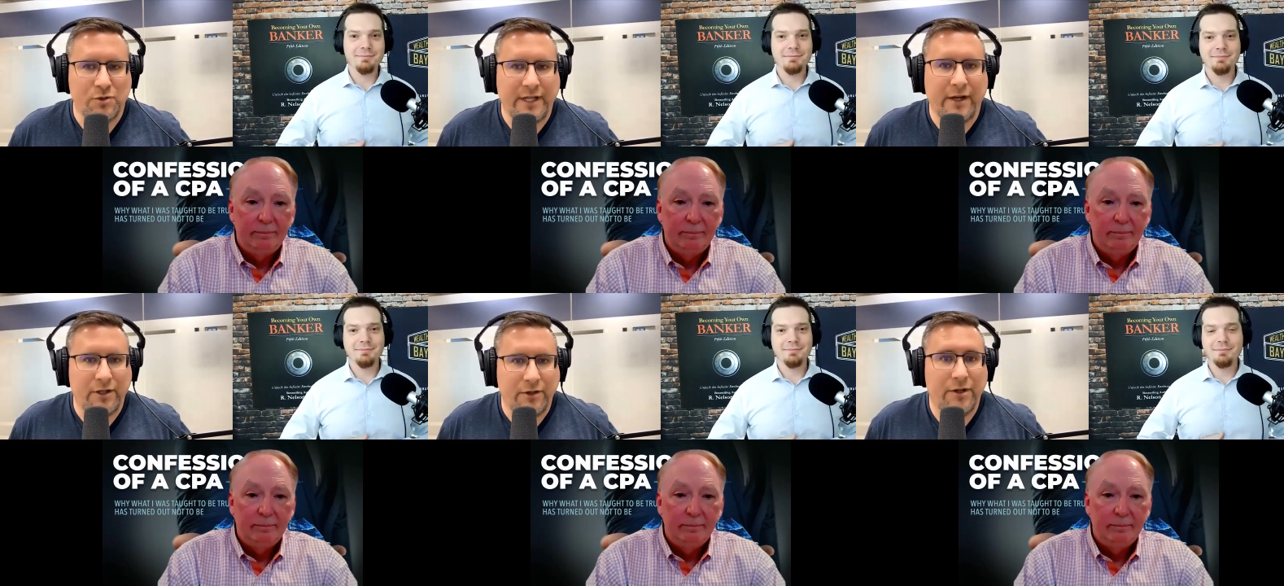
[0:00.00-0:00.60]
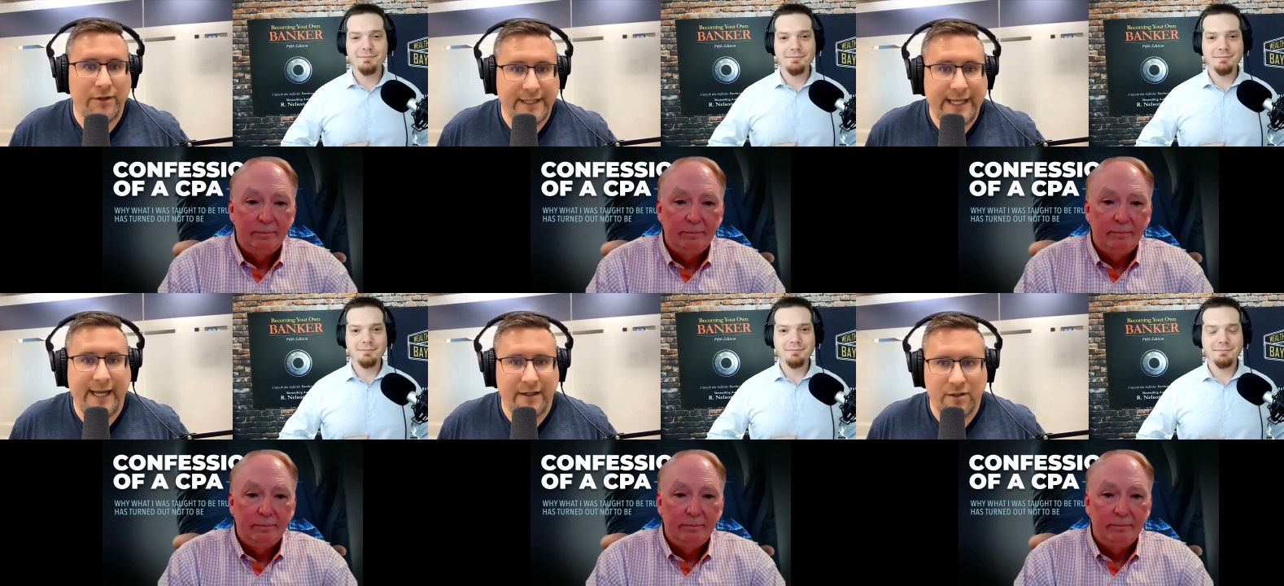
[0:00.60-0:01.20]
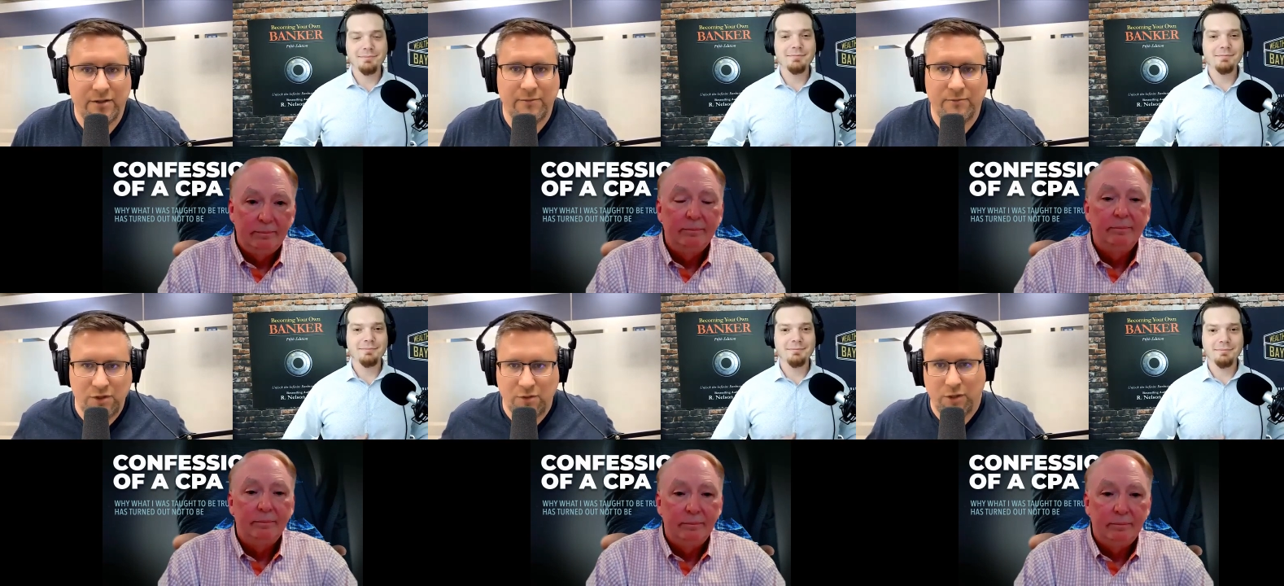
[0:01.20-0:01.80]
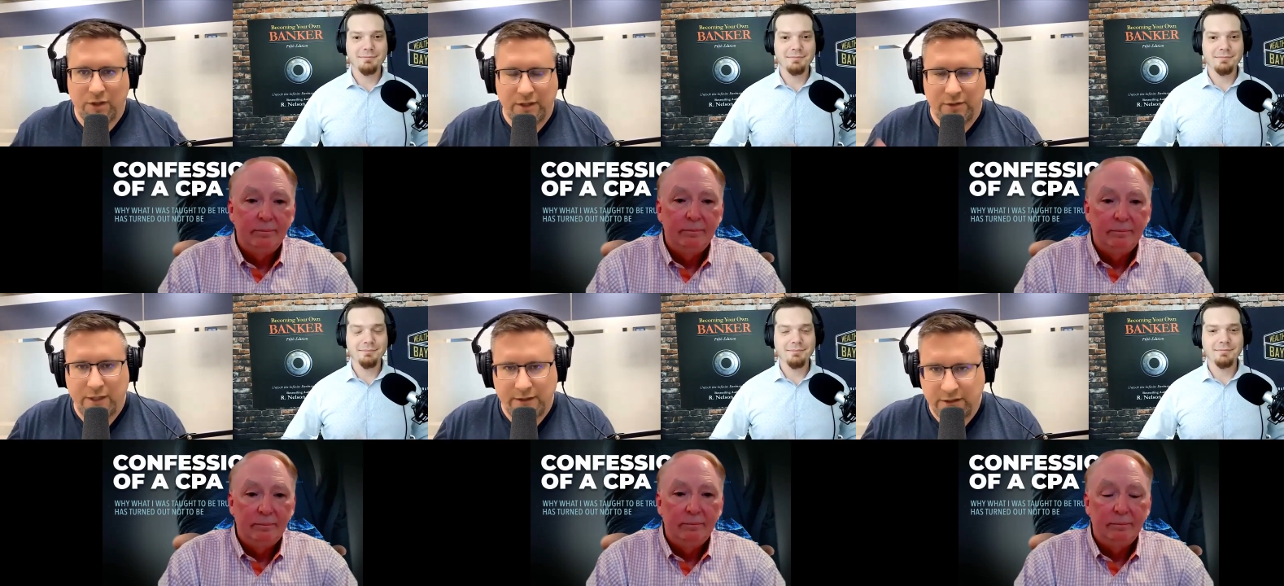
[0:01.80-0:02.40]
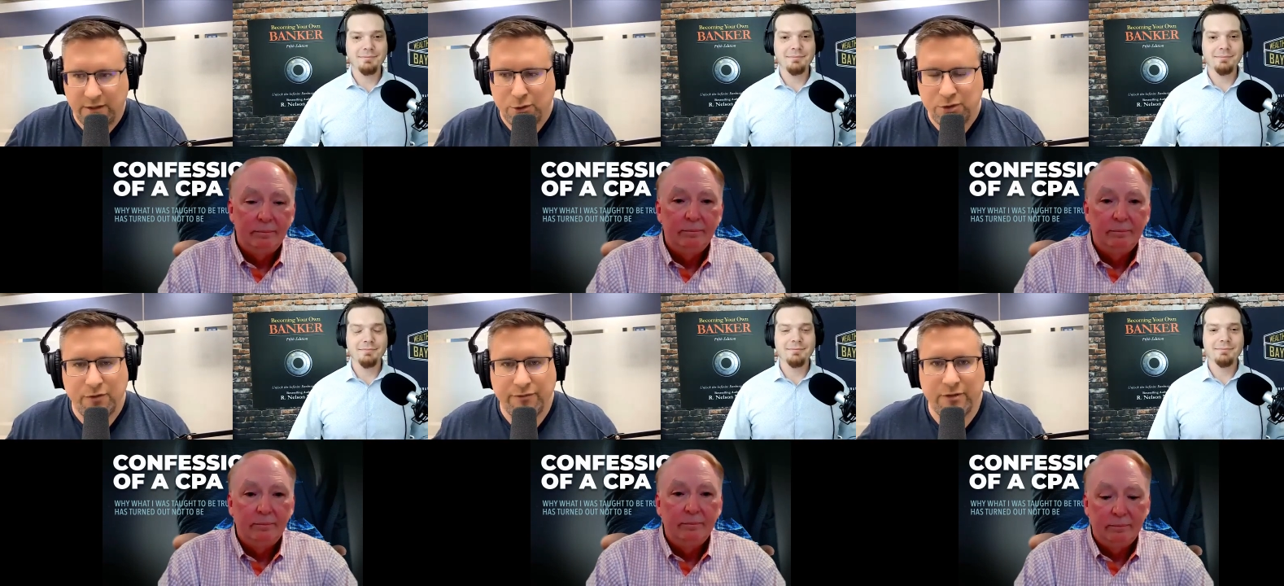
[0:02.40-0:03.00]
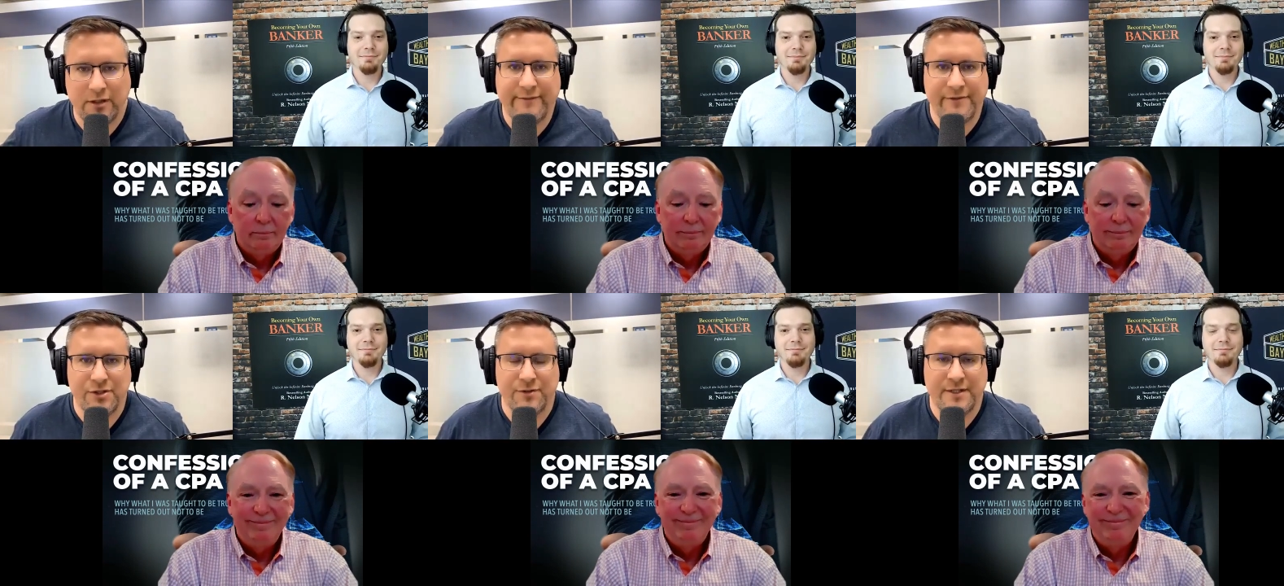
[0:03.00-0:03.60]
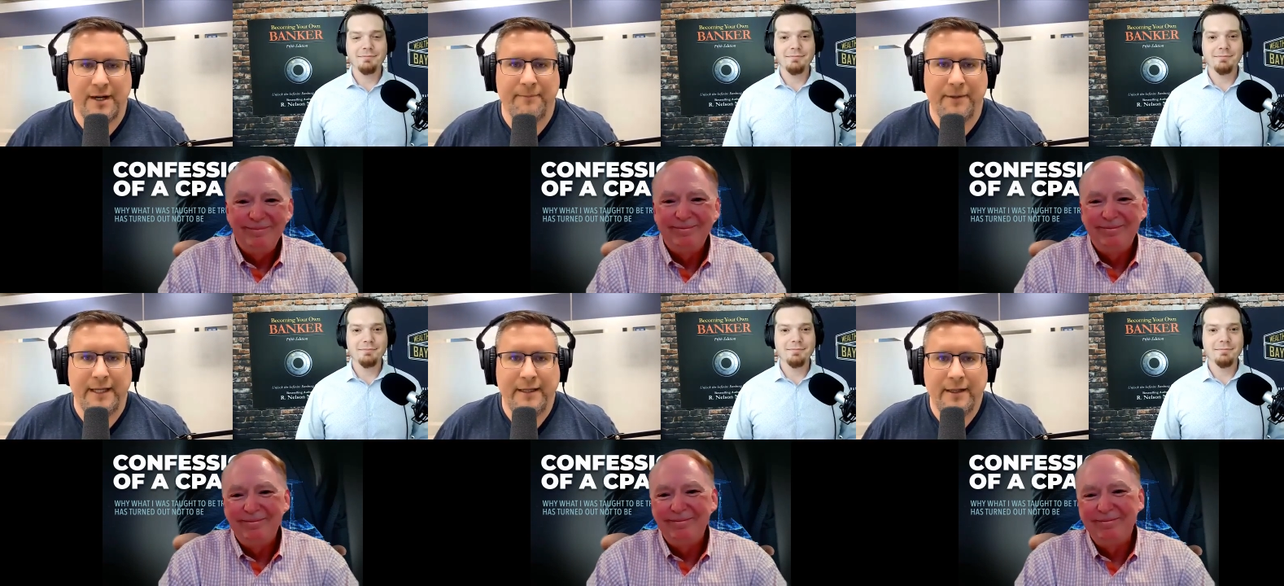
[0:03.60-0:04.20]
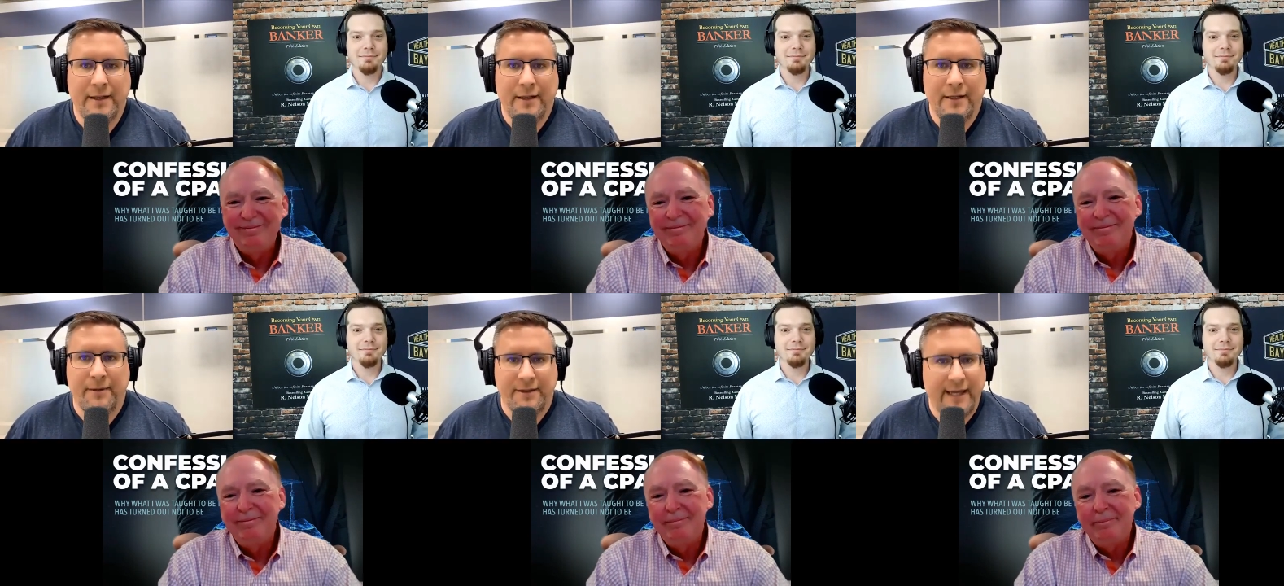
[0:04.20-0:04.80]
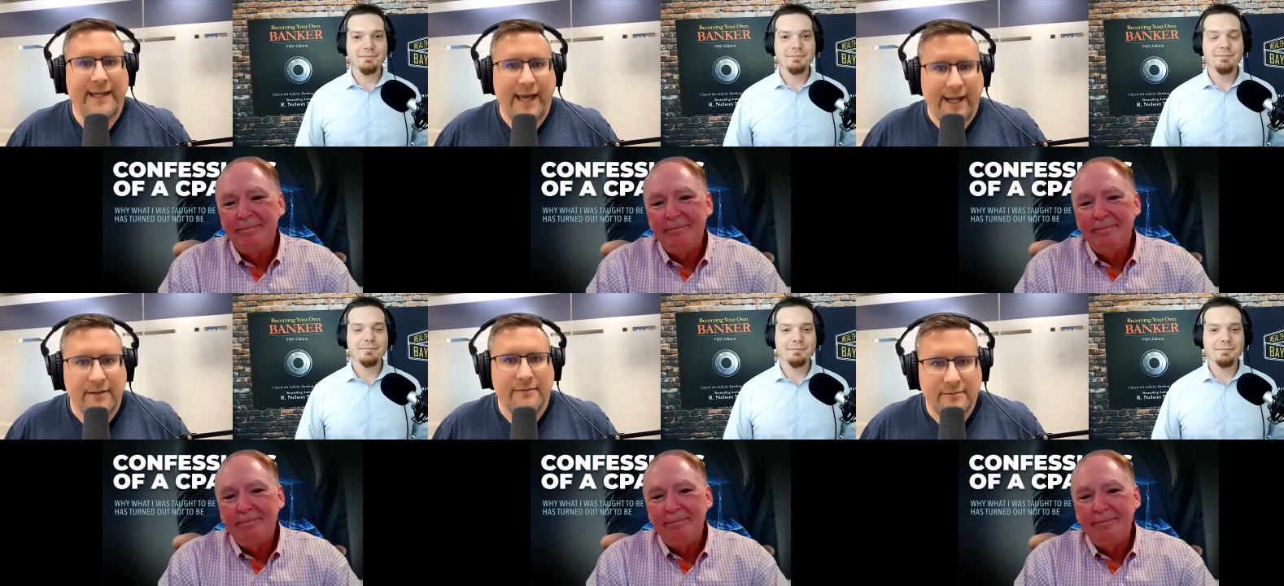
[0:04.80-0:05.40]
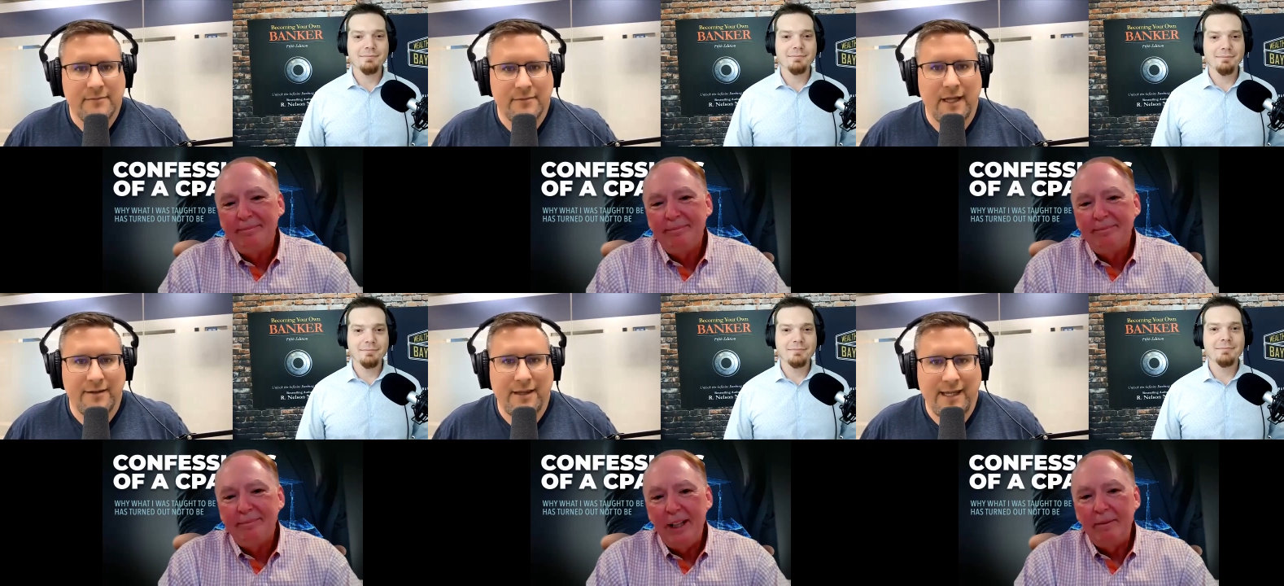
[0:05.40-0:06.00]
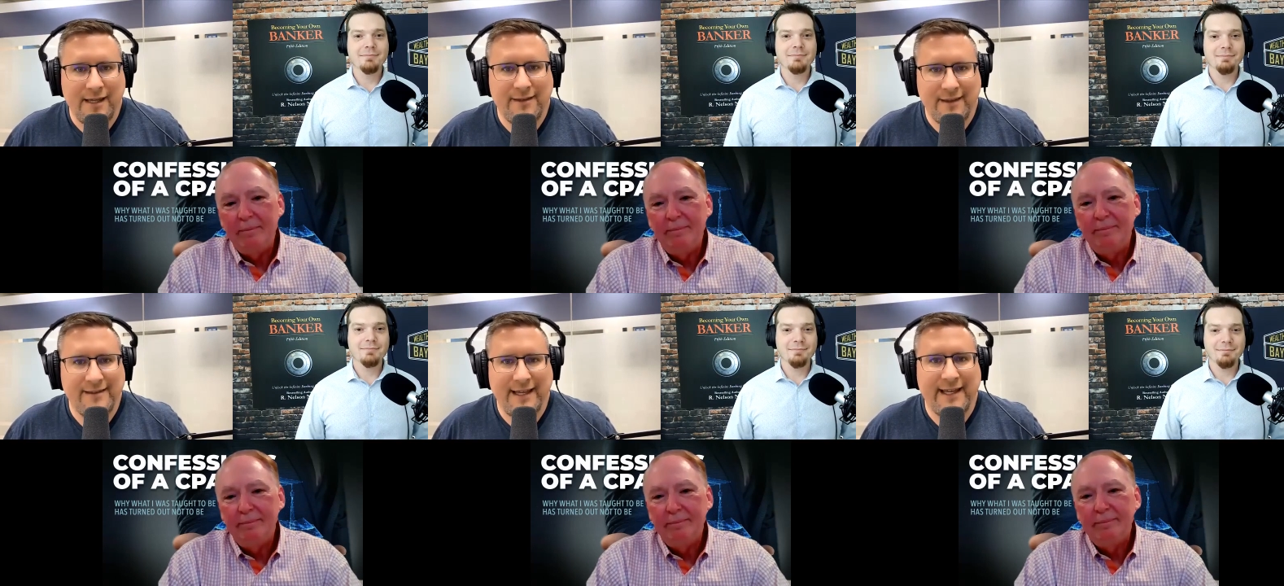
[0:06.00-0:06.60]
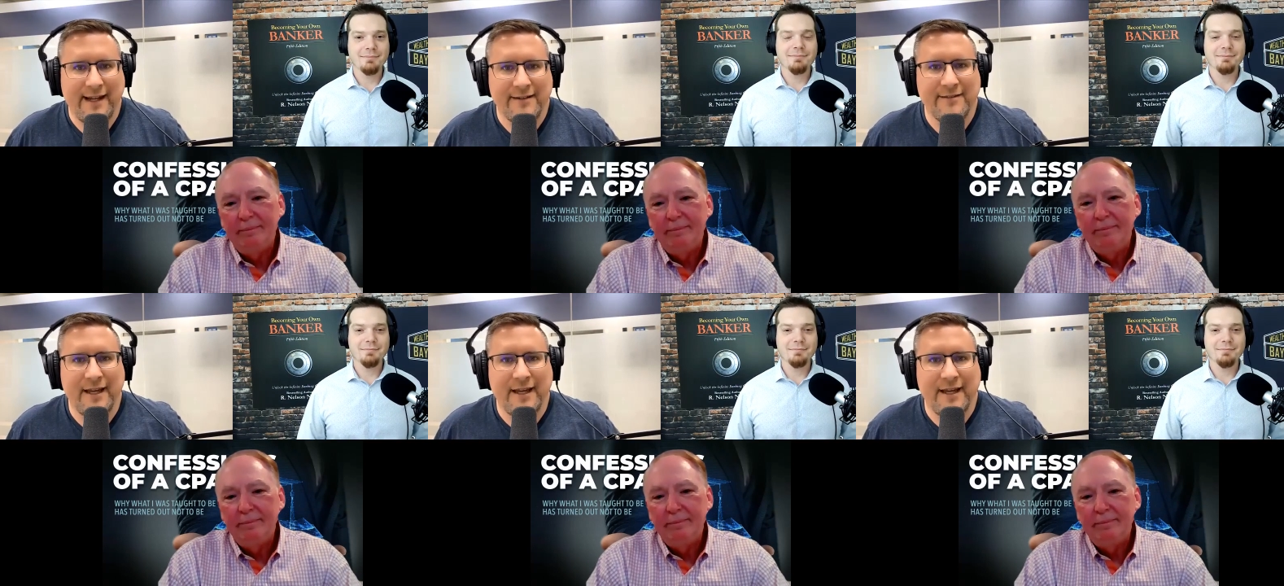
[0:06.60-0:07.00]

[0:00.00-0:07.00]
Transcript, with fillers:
Speaker 1: mutual carrier here in Canada, you know, you know we're not going to run a commercial for a life insurance company, but they get it. They, yeah. they, they they get